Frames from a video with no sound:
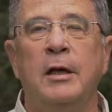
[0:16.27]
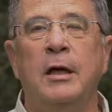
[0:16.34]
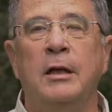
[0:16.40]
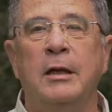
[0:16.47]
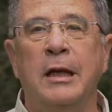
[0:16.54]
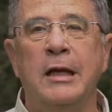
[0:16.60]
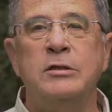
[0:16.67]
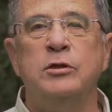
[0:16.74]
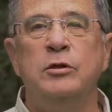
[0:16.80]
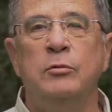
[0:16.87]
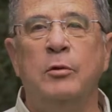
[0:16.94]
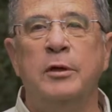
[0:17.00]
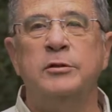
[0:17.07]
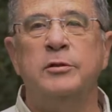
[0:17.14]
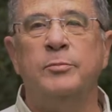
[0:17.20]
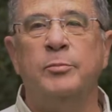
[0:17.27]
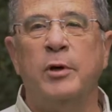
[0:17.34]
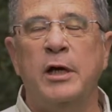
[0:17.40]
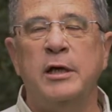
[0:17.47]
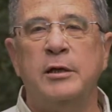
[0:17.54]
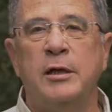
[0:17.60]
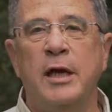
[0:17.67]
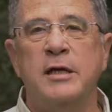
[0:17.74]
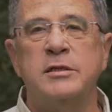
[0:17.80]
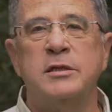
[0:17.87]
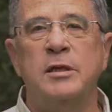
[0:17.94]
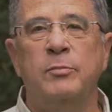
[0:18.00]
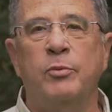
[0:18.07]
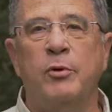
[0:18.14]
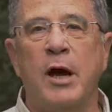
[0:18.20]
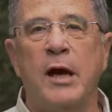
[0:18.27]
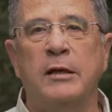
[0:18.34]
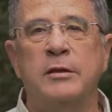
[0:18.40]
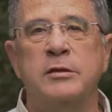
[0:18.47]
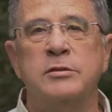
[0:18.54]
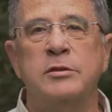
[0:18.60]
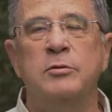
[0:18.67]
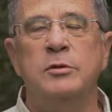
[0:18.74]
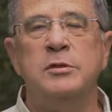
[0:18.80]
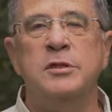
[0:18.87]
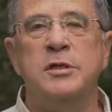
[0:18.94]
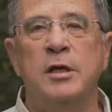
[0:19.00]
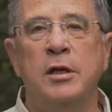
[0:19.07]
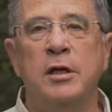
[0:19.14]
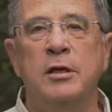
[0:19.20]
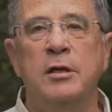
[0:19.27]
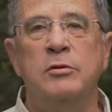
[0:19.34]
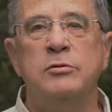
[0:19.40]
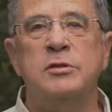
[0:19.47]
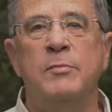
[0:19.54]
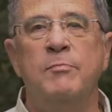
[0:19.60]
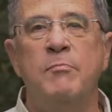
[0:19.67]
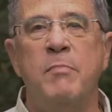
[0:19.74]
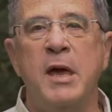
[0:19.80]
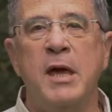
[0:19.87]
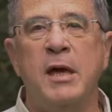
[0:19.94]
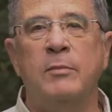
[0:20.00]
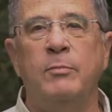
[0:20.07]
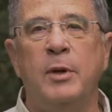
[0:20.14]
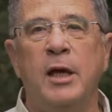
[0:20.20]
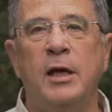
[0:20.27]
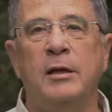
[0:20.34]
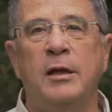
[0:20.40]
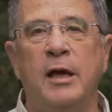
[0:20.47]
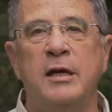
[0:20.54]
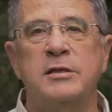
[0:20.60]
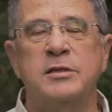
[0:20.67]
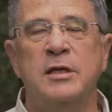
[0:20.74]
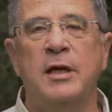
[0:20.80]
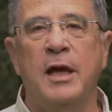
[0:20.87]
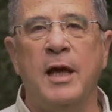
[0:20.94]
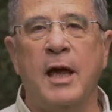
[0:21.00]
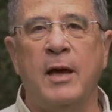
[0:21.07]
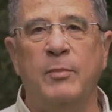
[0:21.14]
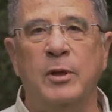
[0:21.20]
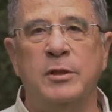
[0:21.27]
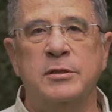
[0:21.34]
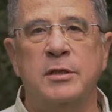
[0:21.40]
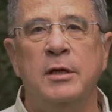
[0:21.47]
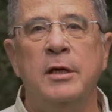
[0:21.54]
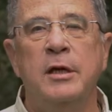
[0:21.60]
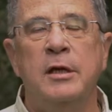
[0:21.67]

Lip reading: Unless you want your casting practice to instill in you some bad casting habits,